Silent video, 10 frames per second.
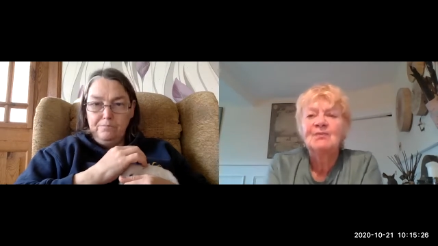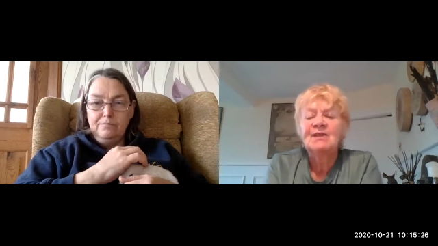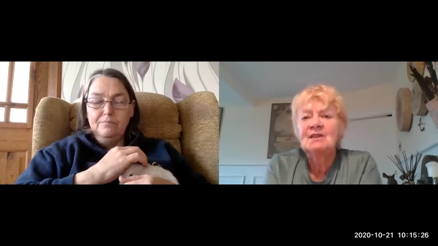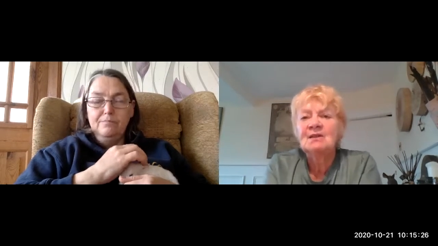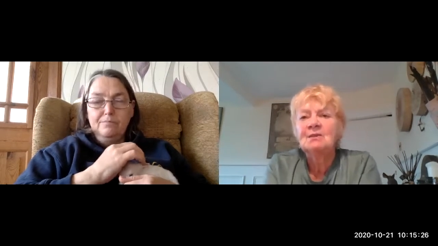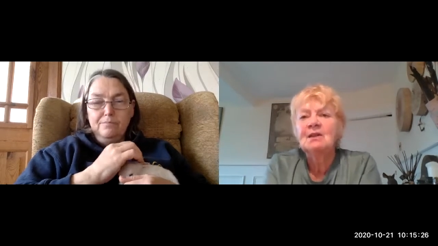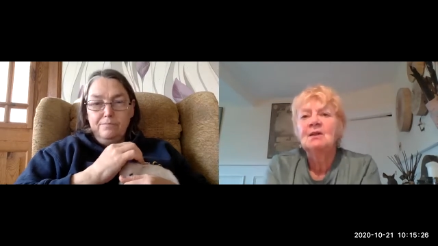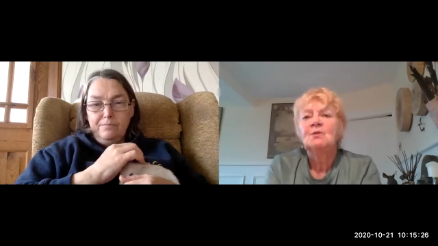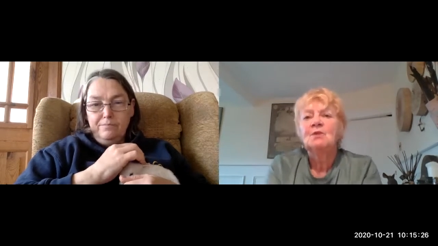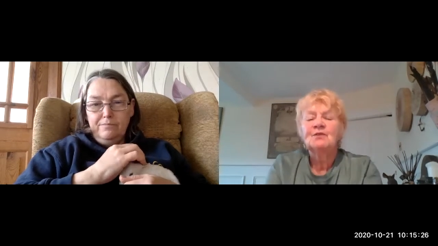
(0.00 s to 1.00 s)
Speaker 1: Um,
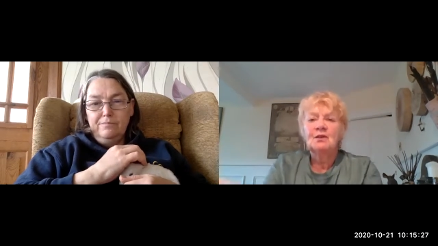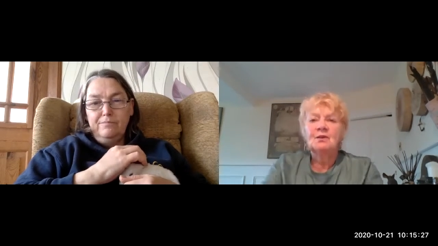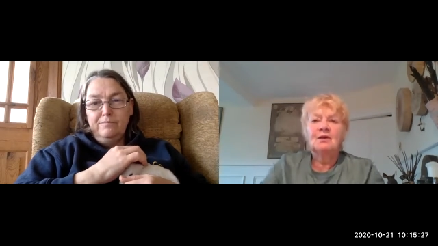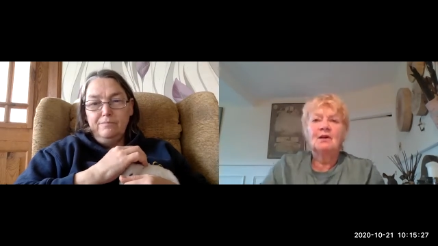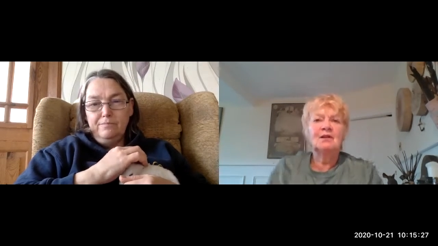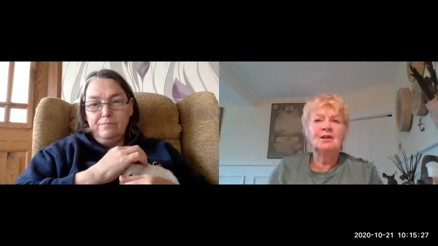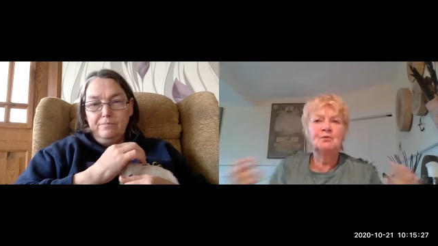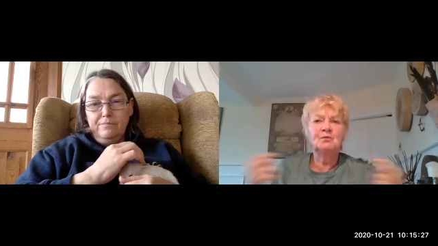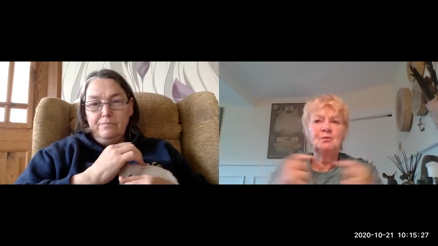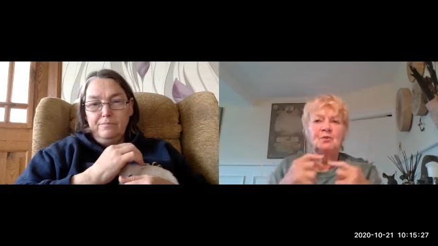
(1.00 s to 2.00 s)
and we've got our
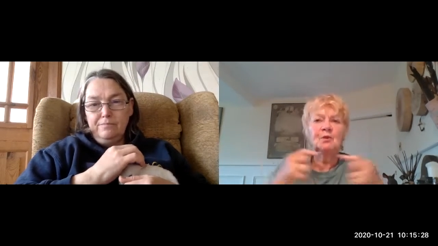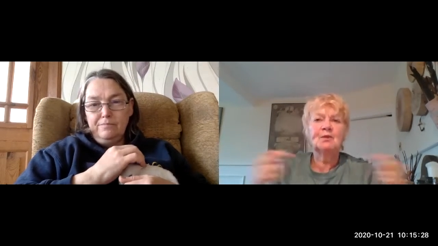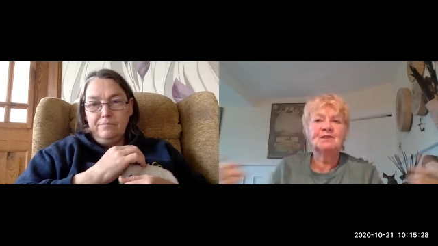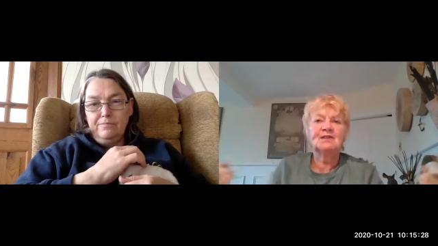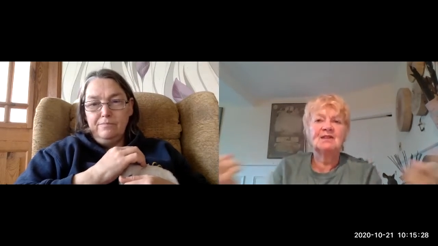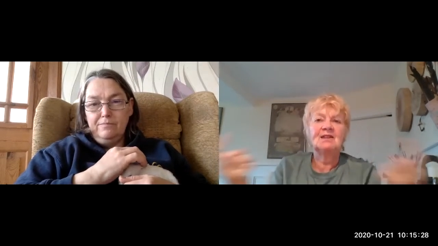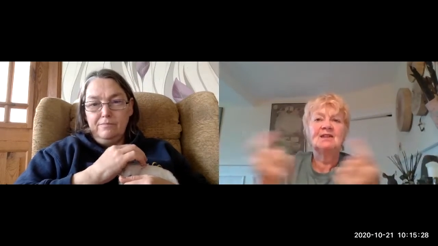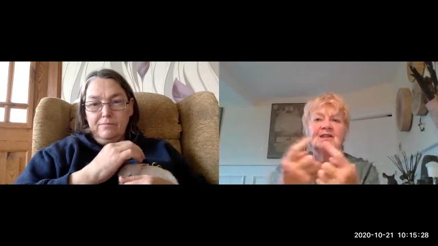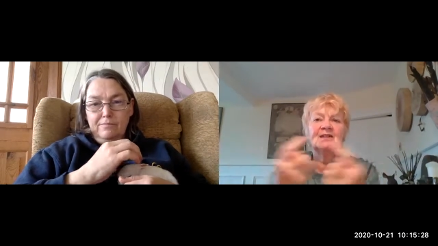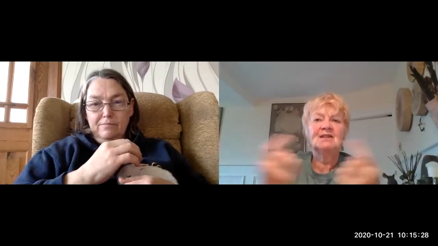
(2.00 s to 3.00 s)
own property
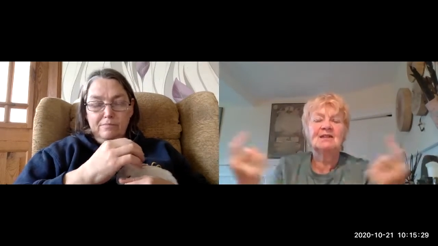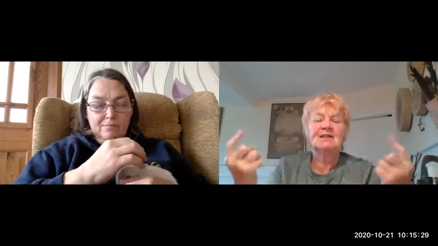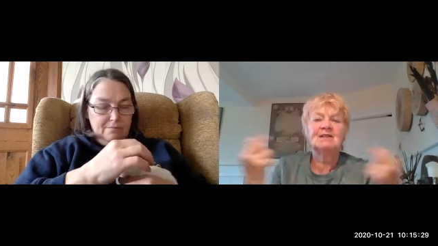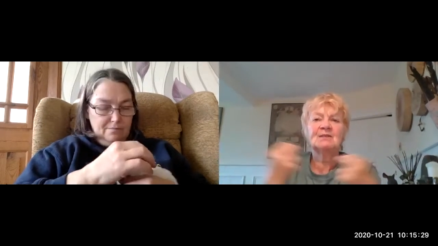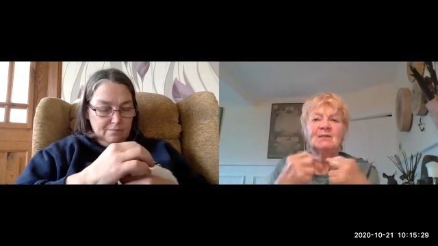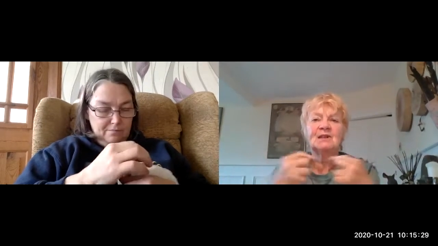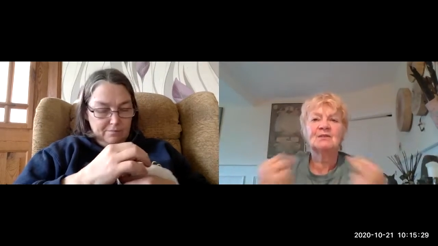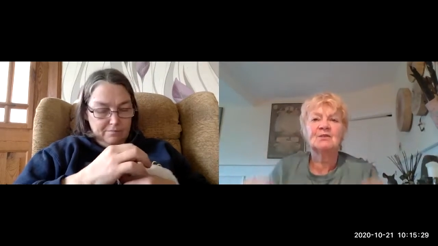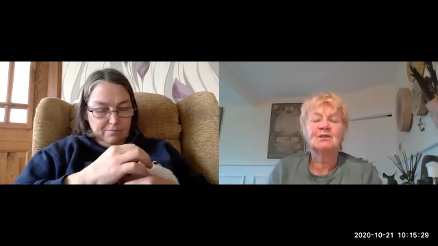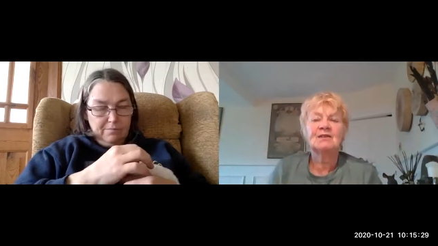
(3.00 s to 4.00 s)
and its
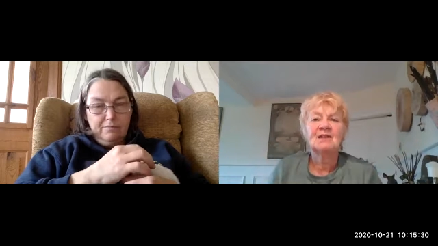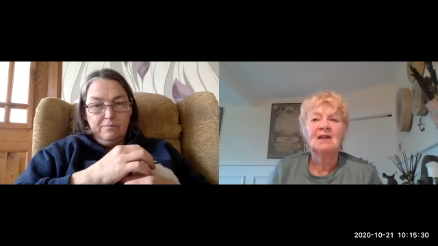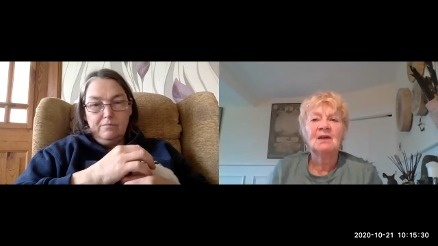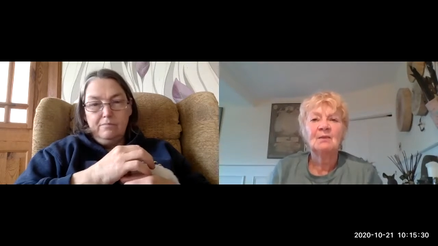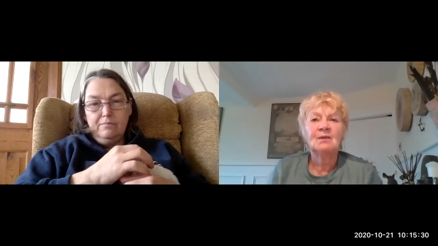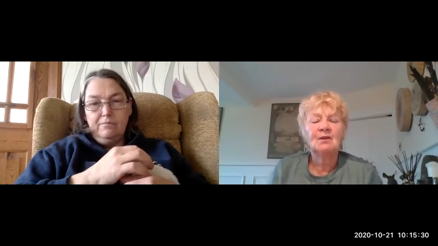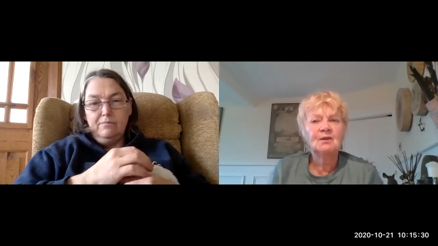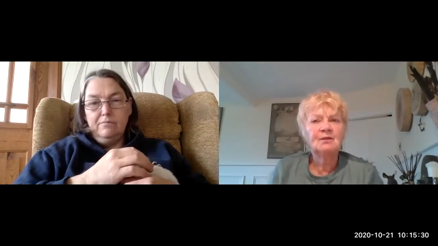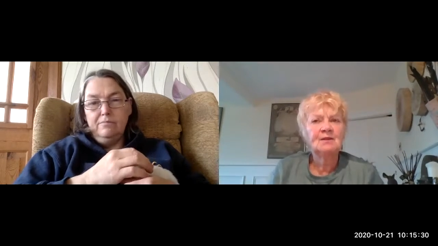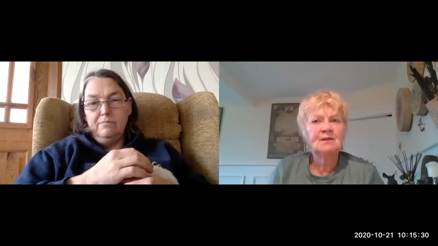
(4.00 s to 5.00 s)
boundaries, but
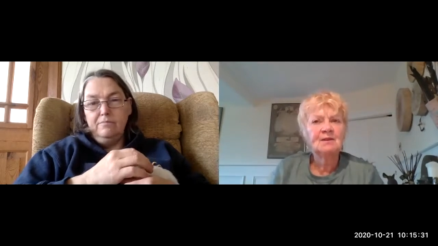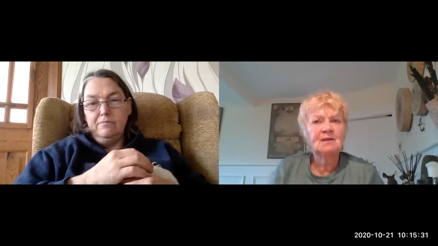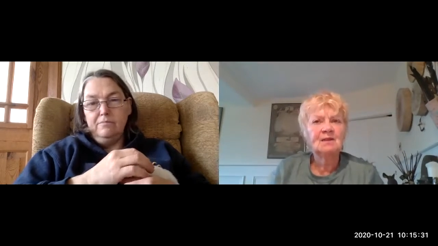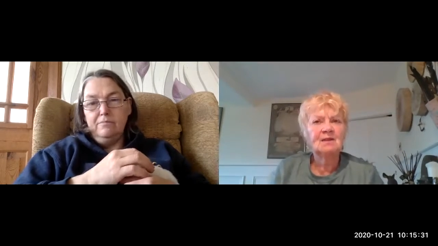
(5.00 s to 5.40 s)
often